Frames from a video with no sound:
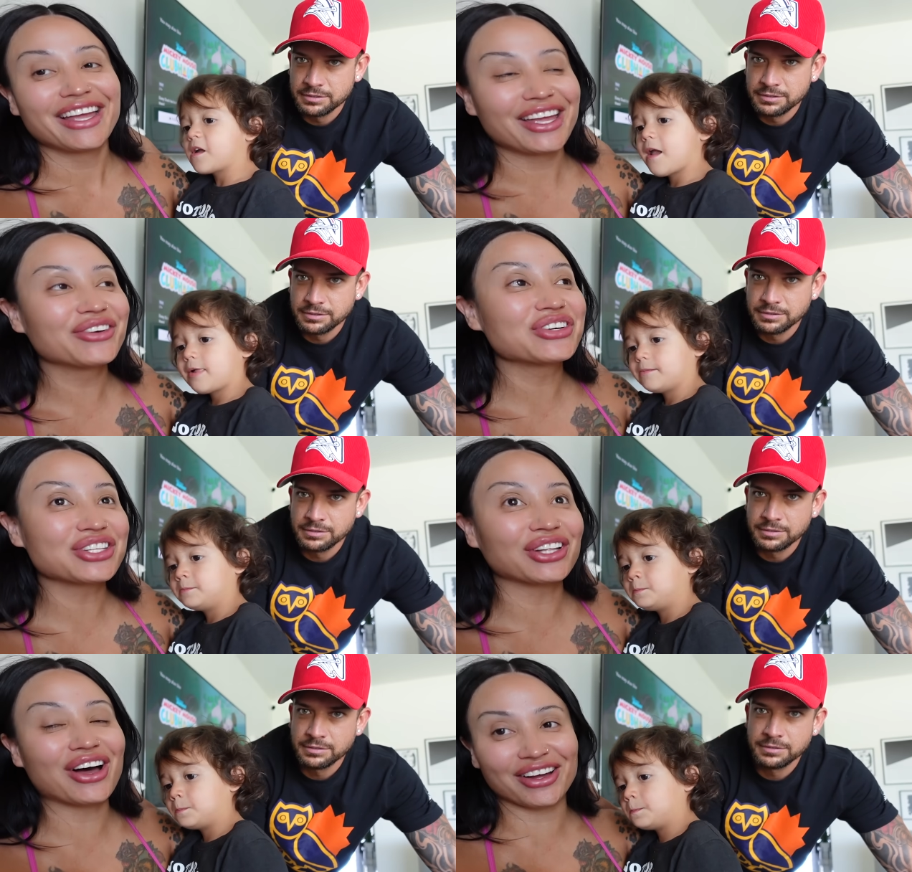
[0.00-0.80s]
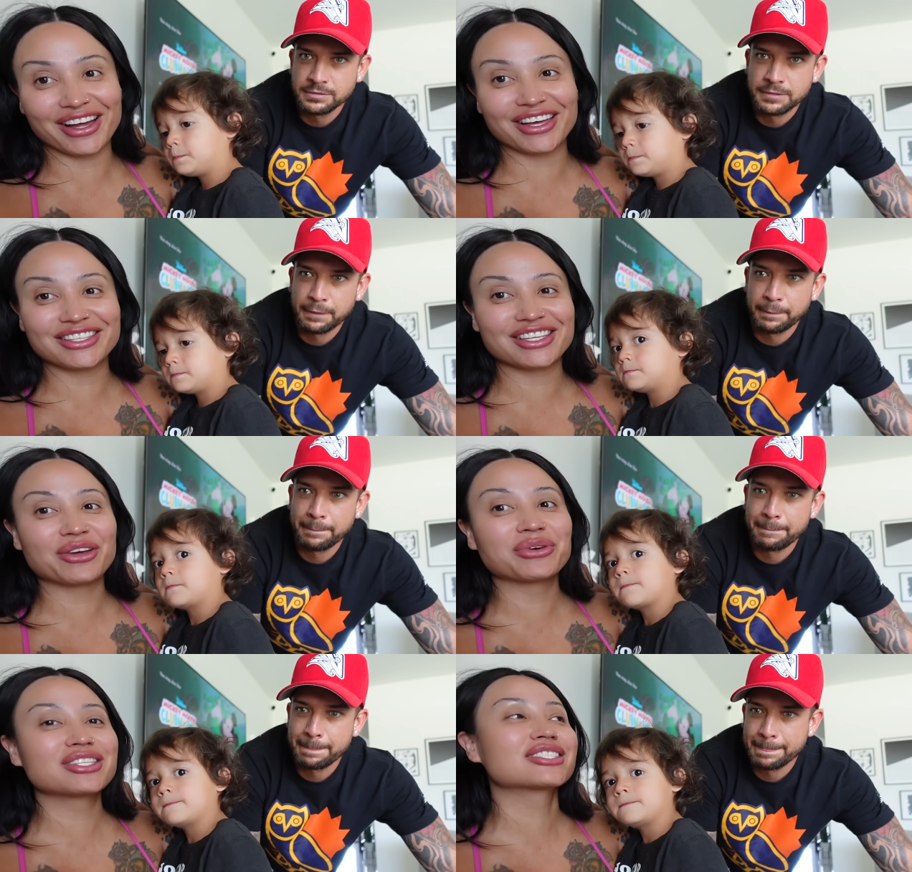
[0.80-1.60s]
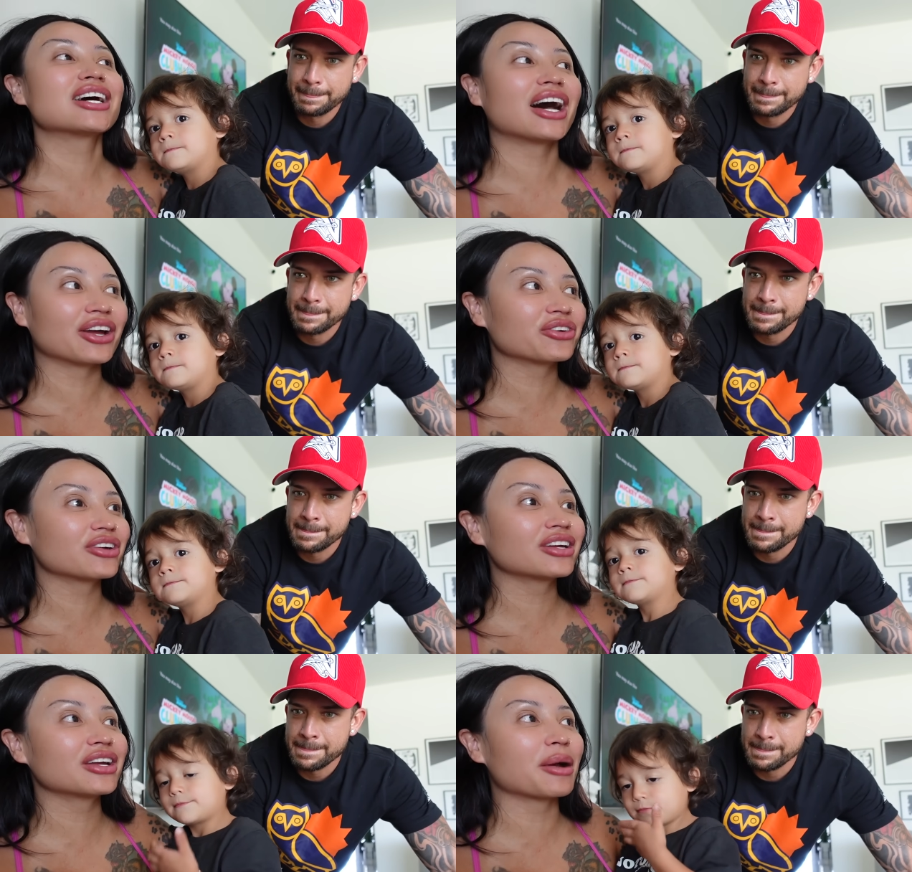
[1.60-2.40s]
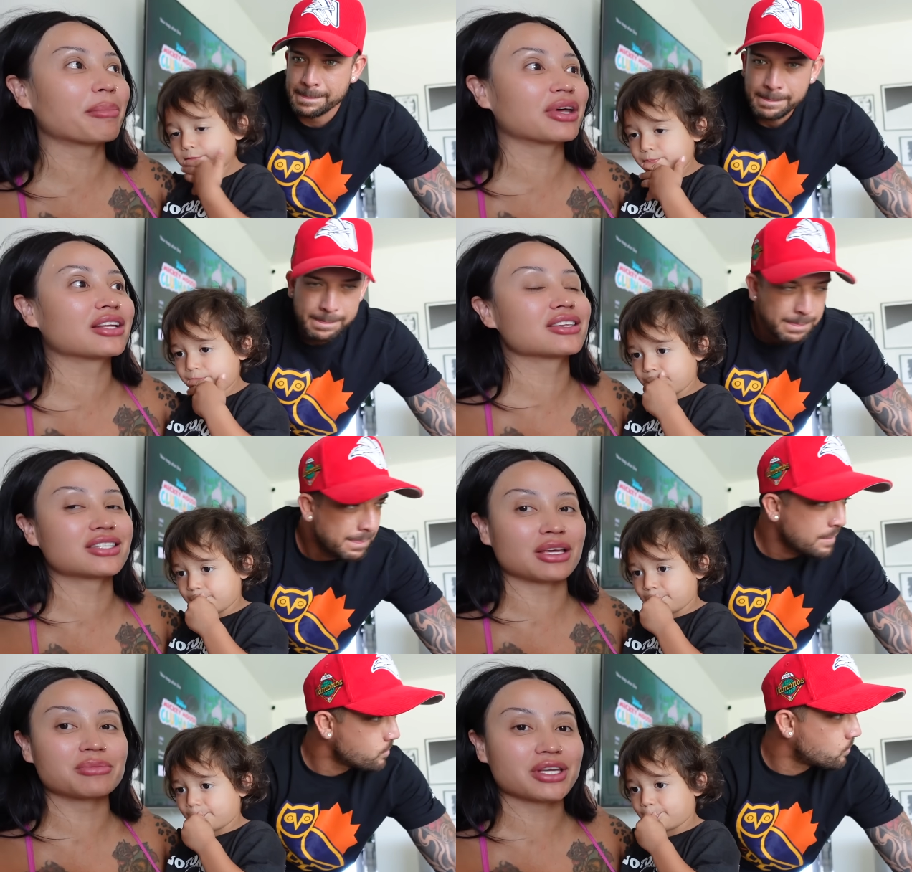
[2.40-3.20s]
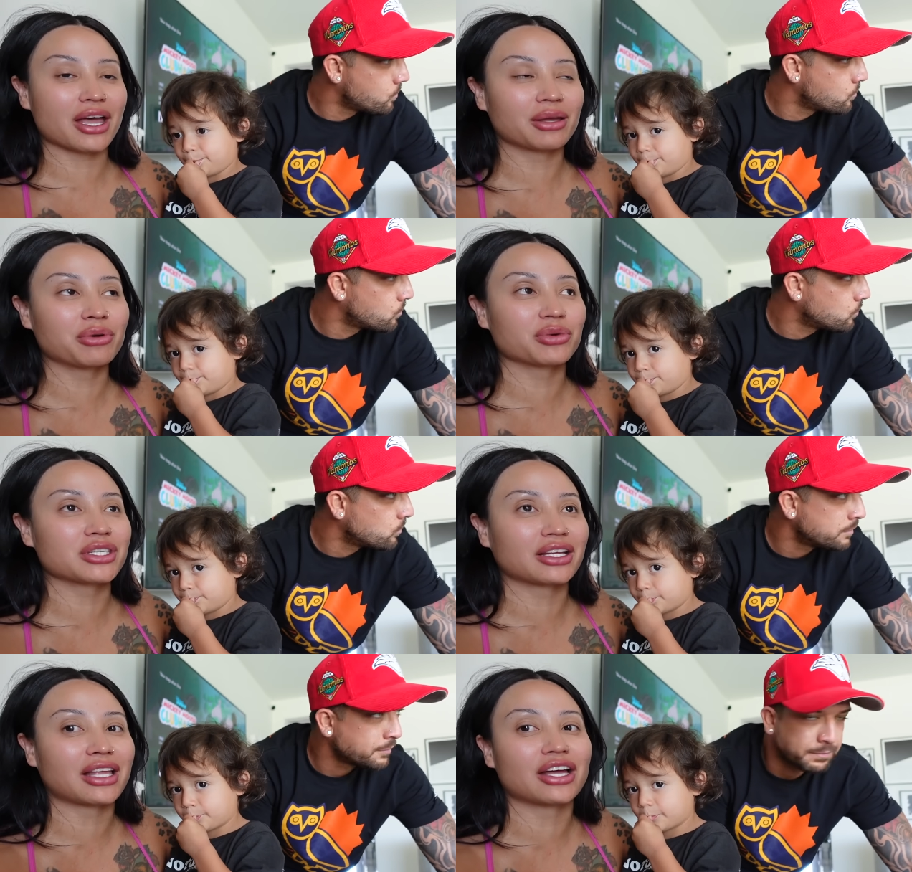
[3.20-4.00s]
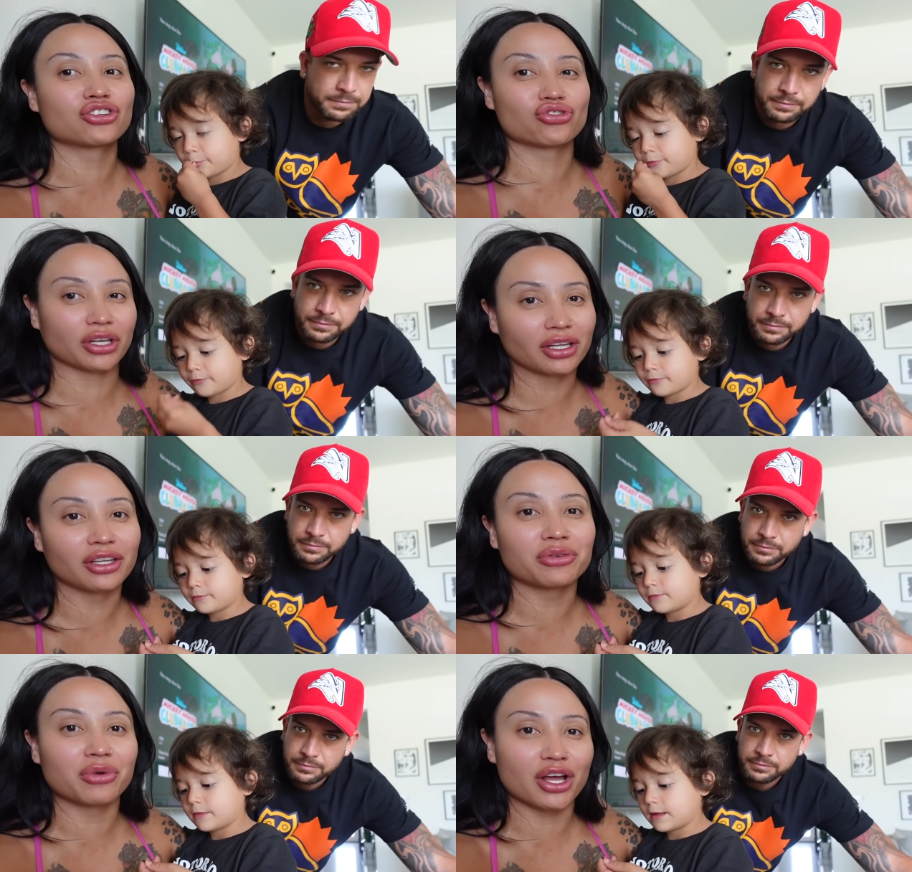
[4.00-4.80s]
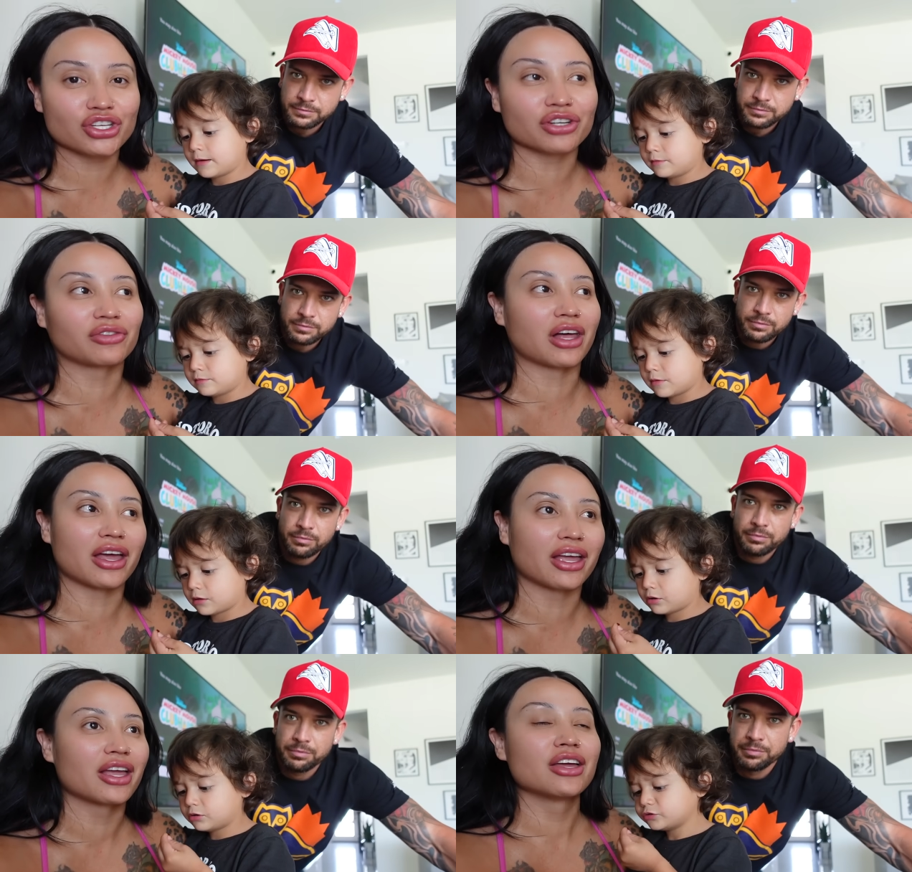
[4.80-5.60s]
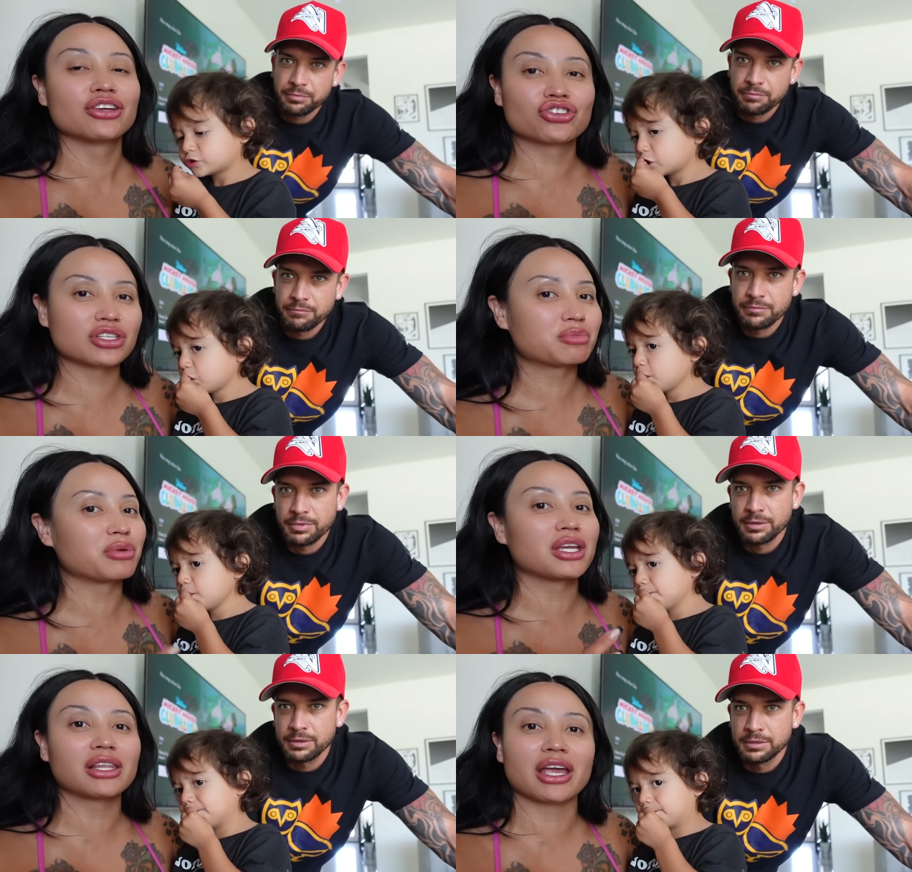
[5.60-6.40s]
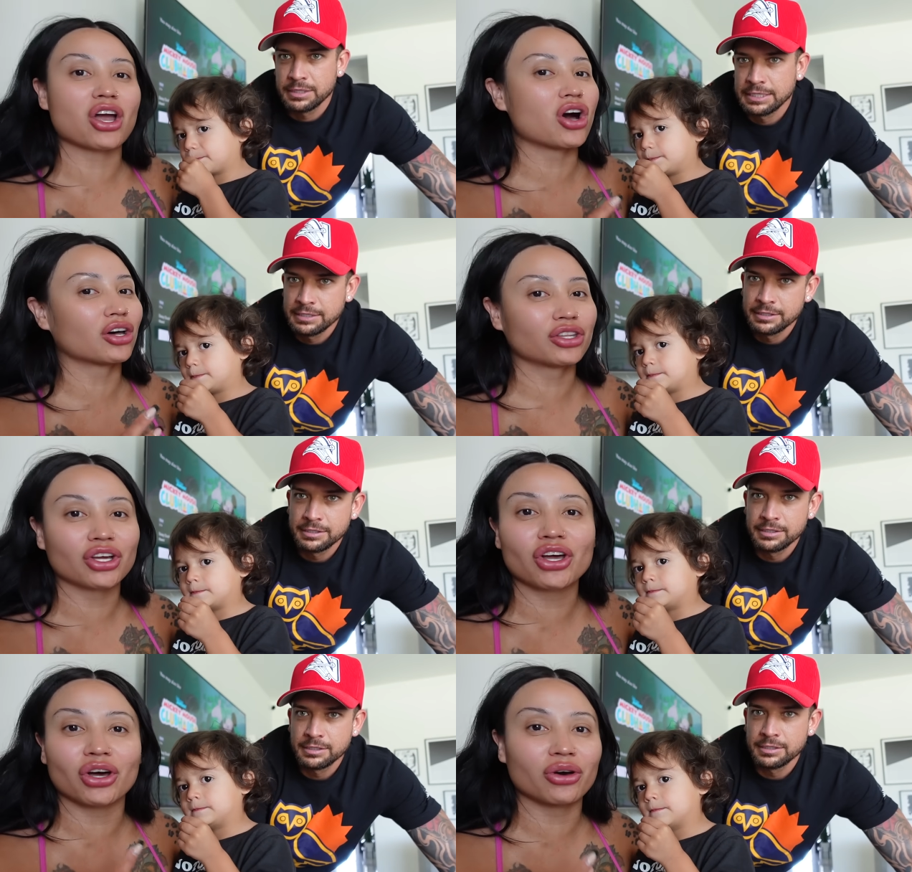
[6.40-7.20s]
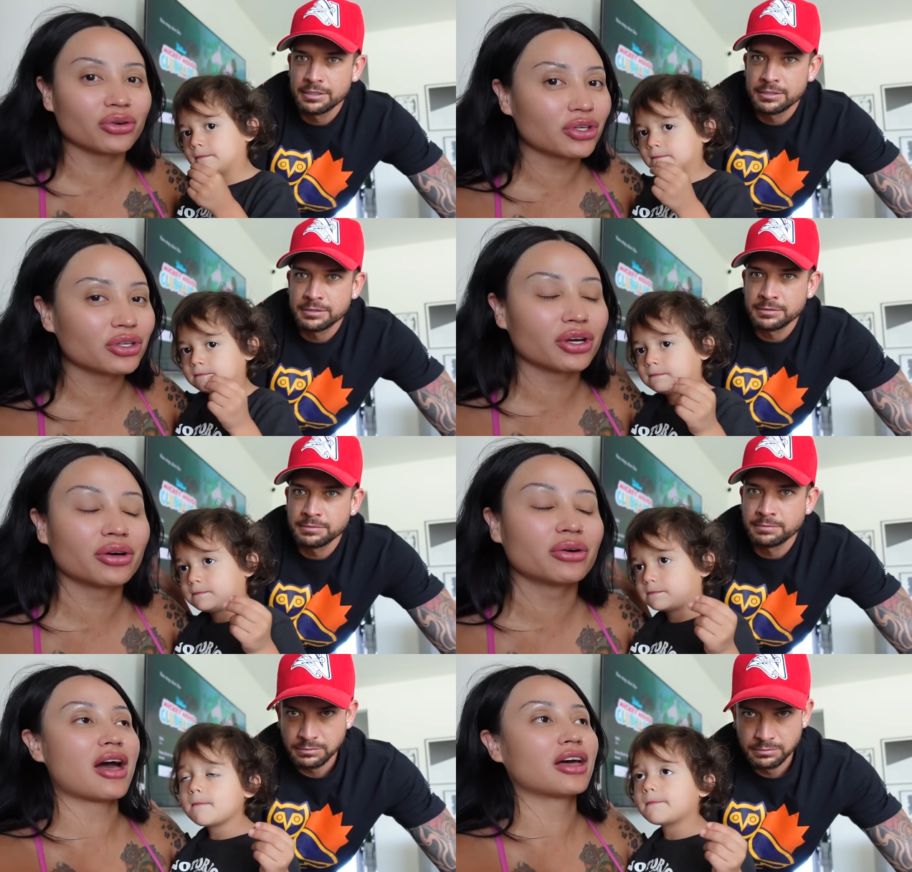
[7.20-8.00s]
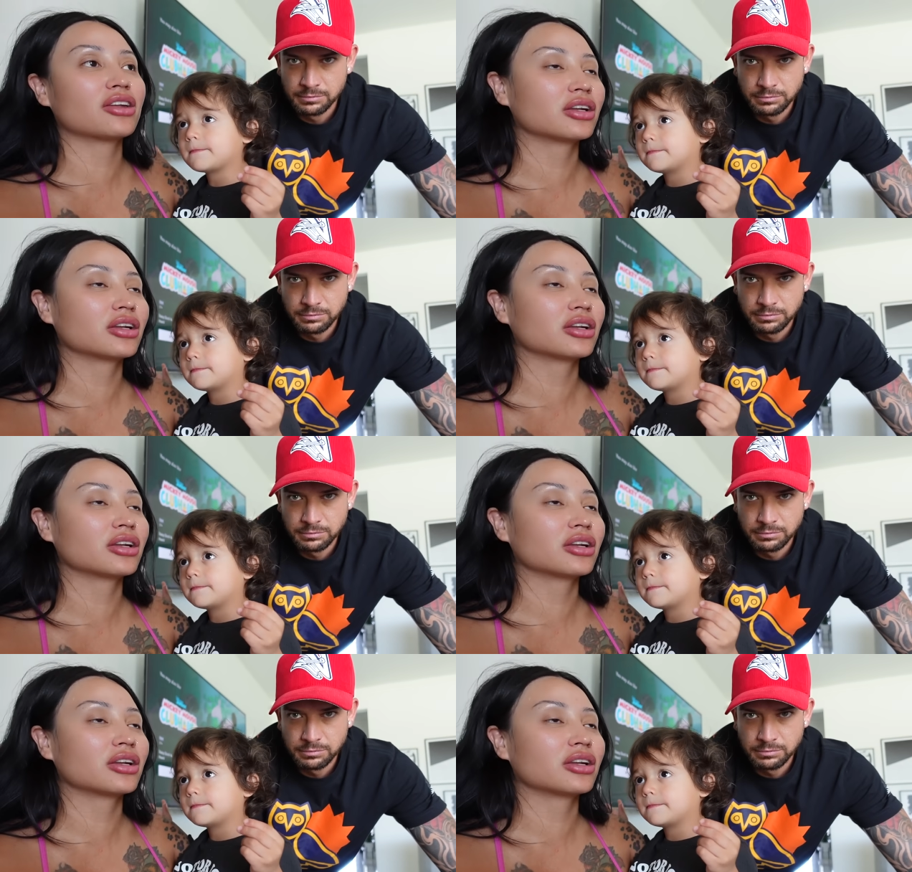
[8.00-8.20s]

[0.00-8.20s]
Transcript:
Speaker 1: It was a lot, guys. It was tiring, but at the same time, it was like that adrenaline rush of like just being like on the go, you know? And